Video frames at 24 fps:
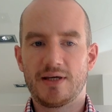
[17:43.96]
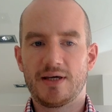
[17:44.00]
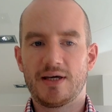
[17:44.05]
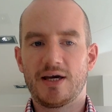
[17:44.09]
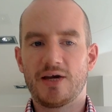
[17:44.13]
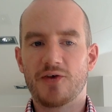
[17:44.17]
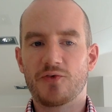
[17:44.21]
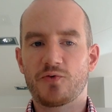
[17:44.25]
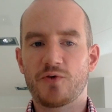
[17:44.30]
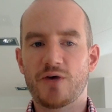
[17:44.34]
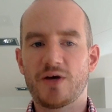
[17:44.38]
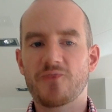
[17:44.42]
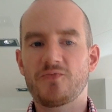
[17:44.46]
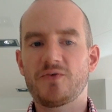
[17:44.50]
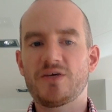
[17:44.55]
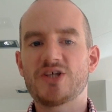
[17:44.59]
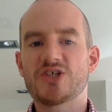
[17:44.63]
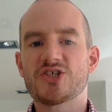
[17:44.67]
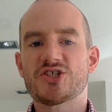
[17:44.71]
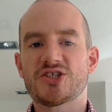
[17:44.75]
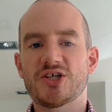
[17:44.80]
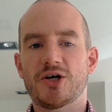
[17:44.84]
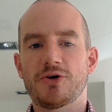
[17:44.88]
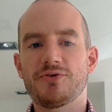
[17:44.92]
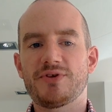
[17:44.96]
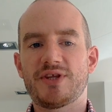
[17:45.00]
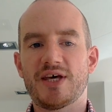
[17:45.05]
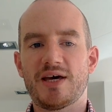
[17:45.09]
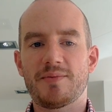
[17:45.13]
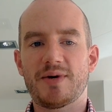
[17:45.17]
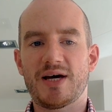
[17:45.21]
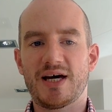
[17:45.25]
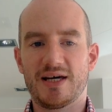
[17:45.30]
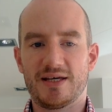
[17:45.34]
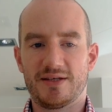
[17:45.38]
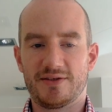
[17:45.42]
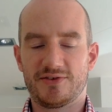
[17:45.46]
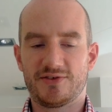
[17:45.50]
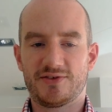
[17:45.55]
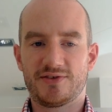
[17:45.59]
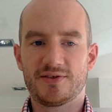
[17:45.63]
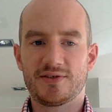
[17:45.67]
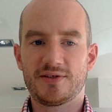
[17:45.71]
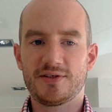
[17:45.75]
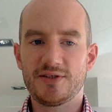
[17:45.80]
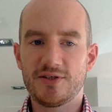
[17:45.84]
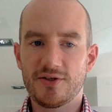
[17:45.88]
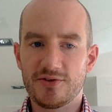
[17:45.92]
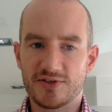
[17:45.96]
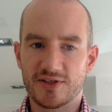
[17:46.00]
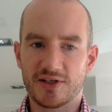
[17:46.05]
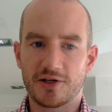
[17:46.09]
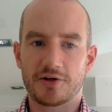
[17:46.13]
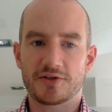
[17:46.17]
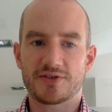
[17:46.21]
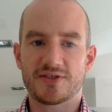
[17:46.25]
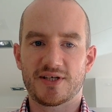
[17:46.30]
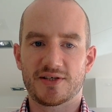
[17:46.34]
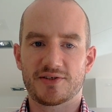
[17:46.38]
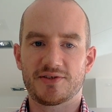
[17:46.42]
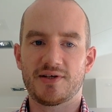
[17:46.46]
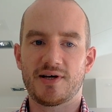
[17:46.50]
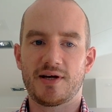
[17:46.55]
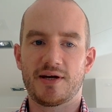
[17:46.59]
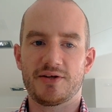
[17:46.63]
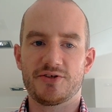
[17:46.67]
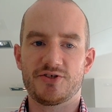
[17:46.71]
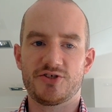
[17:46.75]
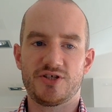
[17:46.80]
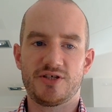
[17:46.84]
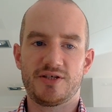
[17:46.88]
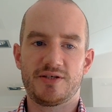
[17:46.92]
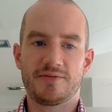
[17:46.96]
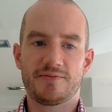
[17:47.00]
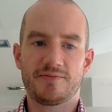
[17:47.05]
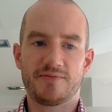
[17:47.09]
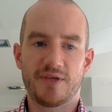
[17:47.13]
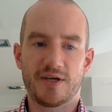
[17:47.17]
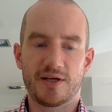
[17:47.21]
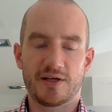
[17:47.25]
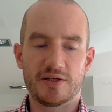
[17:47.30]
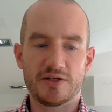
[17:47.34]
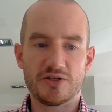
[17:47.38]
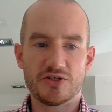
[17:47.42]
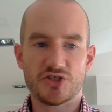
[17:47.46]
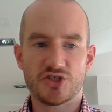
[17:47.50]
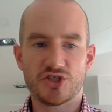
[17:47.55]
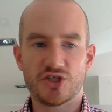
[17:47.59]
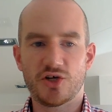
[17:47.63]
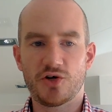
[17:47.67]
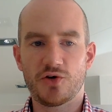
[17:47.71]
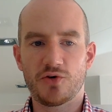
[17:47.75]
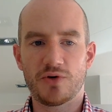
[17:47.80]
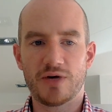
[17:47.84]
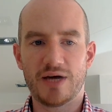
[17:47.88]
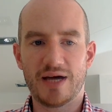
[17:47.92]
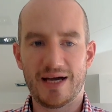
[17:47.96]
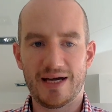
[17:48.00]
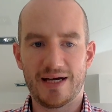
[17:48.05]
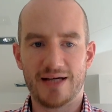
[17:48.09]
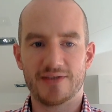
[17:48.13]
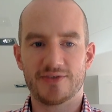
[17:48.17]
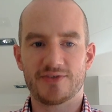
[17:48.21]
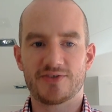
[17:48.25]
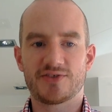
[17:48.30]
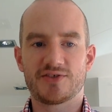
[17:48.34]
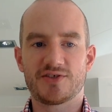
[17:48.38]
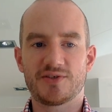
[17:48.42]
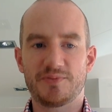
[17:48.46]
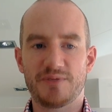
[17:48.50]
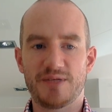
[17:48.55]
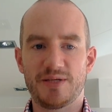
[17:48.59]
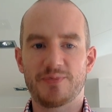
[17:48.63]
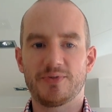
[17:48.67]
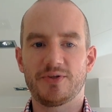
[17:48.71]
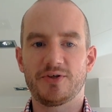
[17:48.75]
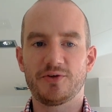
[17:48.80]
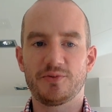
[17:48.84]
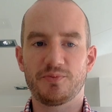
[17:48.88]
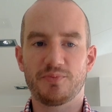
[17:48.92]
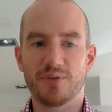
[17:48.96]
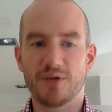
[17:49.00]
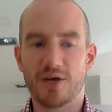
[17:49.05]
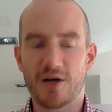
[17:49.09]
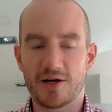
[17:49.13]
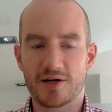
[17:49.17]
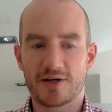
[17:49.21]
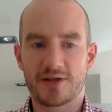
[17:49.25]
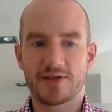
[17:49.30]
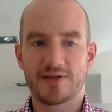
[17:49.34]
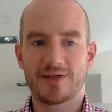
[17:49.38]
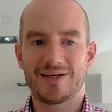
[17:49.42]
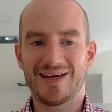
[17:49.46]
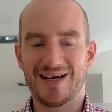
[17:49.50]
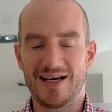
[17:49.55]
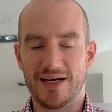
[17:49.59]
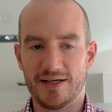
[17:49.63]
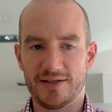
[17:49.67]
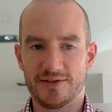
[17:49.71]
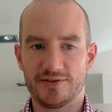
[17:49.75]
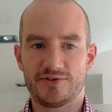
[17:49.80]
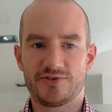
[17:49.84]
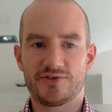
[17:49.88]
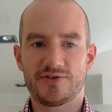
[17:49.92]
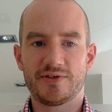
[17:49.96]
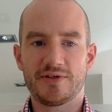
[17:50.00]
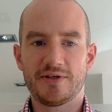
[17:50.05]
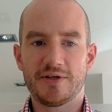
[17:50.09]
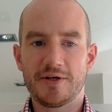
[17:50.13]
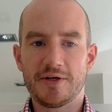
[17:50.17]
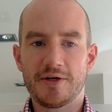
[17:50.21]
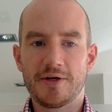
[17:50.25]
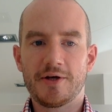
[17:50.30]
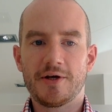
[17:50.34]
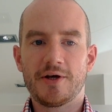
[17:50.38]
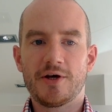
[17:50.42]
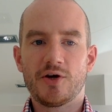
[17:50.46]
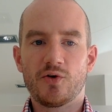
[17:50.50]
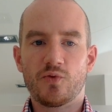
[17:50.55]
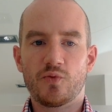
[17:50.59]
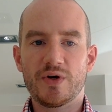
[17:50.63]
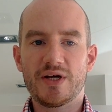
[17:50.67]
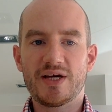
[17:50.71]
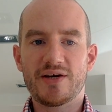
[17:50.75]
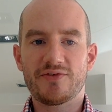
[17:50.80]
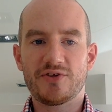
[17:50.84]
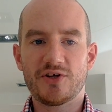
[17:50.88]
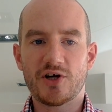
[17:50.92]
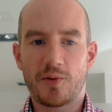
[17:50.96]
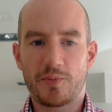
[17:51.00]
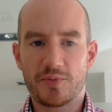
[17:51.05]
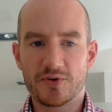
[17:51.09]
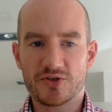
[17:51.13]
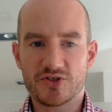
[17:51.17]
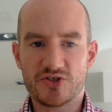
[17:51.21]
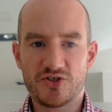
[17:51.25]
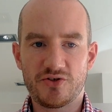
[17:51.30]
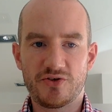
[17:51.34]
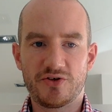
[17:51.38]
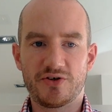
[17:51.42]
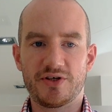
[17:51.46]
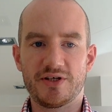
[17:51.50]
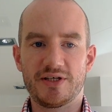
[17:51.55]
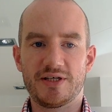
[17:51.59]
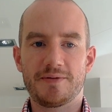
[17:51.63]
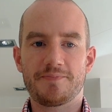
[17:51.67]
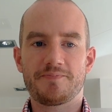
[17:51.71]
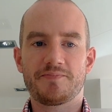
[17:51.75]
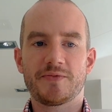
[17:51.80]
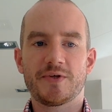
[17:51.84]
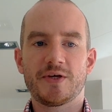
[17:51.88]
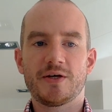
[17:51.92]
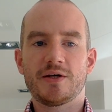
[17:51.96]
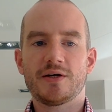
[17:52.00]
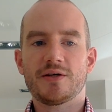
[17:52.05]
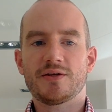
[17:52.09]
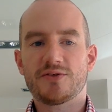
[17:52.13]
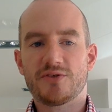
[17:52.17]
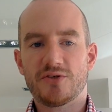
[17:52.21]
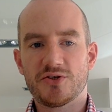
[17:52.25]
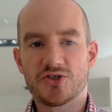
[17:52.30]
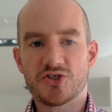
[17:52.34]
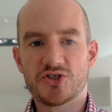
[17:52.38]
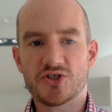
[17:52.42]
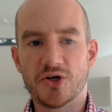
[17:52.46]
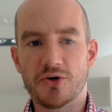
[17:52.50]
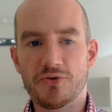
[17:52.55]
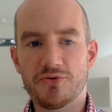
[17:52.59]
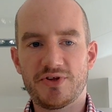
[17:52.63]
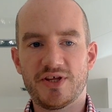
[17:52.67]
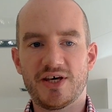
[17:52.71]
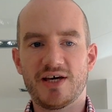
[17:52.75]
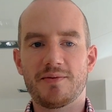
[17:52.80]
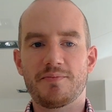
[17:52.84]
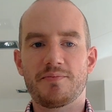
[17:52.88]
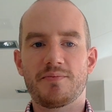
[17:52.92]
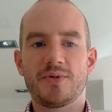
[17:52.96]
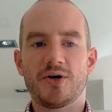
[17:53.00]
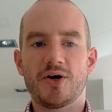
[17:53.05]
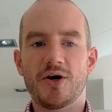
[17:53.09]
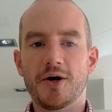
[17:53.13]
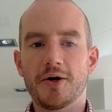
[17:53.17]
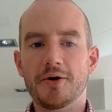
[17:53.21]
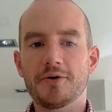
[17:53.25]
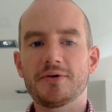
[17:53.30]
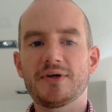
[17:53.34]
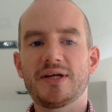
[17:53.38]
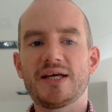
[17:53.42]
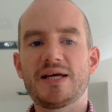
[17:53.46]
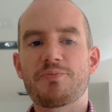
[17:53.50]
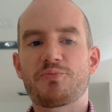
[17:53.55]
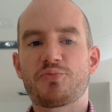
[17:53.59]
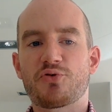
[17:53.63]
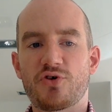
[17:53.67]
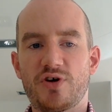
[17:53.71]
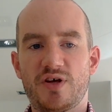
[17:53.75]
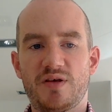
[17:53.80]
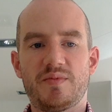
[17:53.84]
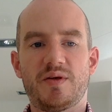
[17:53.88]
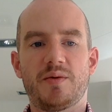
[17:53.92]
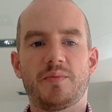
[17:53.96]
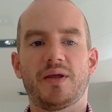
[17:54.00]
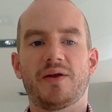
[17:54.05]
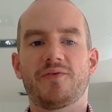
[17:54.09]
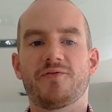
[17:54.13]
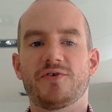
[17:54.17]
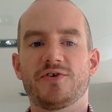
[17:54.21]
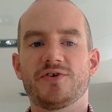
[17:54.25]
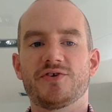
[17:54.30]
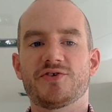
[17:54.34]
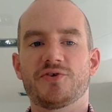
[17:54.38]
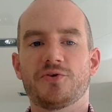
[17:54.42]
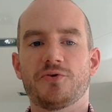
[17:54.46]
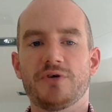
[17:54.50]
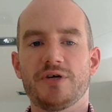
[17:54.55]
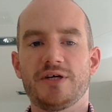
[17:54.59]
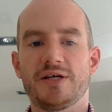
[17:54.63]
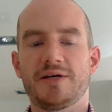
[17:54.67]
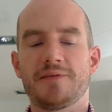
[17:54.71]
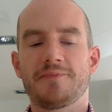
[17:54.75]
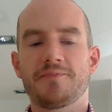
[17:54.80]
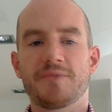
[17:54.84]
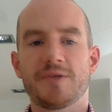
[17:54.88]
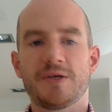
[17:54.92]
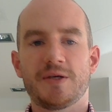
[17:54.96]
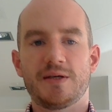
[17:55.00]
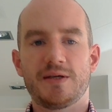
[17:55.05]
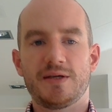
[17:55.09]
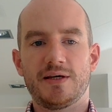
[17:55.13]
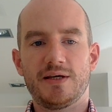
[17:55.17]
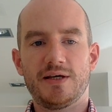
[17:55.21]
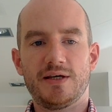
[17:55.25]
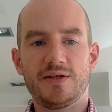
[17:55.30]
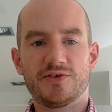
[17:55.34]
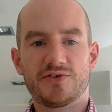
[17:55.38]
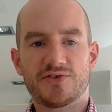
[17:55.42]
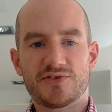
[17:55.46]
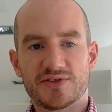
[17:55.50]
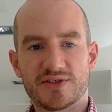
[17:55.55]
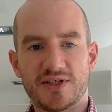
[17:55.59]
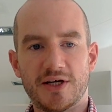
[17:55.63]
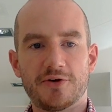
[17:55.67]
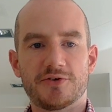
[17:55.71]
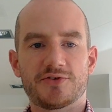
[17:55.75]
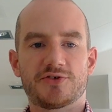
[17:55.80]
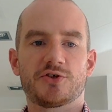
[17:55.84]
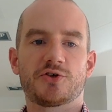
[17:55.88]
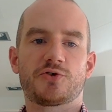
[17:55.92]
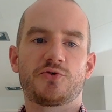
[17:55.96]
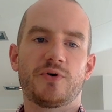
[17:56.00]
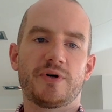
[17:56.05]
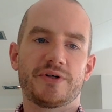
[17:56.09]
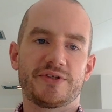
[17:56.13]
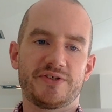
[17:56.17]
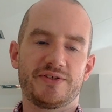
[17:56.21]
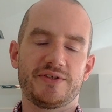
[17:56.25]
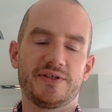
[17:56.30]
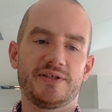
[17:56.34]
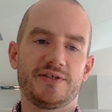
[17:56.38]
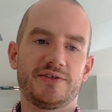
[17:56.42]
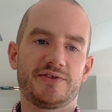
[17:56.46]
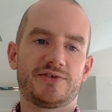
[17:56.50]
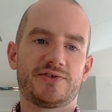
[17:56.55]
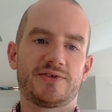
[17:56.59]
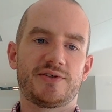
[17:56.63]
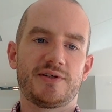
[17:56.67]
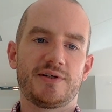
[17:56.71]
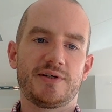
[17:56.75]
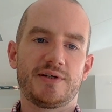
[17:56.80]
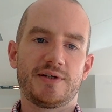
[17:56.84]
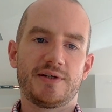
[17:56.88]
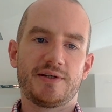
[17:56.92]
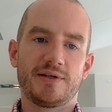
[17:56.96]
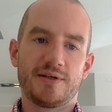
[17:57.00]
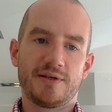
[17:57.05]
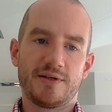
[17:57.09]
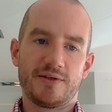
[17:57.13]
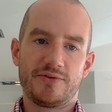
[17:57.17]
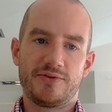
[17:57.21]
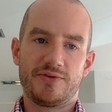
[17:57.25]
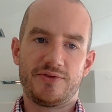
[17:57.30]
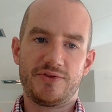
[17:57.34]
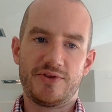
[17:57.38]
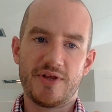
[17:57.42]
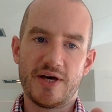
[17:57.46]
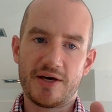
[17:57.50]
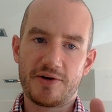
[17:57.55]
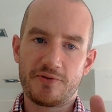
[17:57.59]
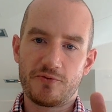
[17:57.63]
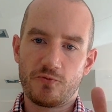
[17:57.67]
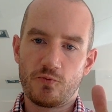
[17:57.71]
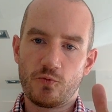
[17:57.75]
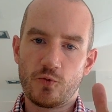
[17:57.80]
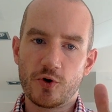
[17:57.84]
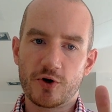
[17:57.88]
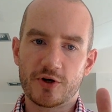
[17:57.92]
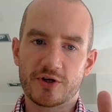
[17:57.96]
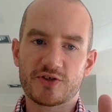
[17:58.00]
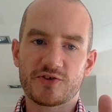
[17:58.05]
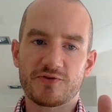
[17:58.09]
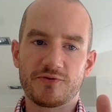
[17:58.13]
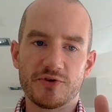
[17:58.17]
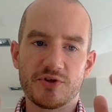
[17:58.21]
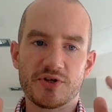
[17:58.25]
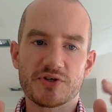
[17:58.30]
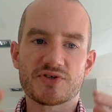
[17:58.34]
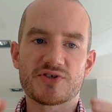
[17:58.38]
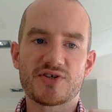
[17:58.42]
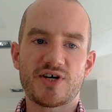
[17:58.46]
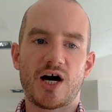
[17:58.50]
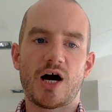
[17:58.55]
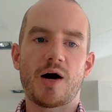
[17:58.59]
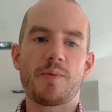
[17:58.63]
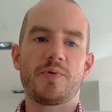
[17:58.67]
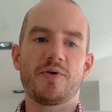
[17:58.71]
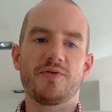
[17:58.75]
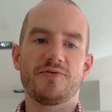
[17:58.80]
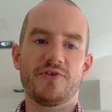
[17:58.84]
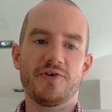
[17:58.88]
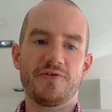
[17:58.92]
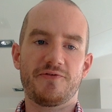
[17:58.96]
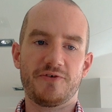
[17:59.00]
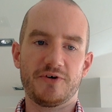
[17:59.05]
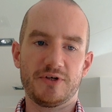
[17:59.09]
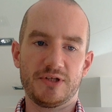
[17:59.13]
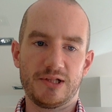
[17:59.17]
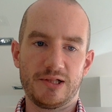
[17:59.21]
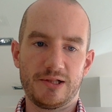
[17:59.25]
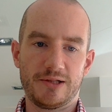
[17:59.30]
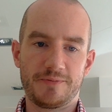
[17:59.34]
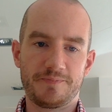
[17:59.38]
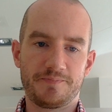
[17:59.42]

And when we show them ads using our technology that can show ads to people who block ads, we have the opportunity to show them only premium inventory in scarcer quantities that works for the top of the funnel.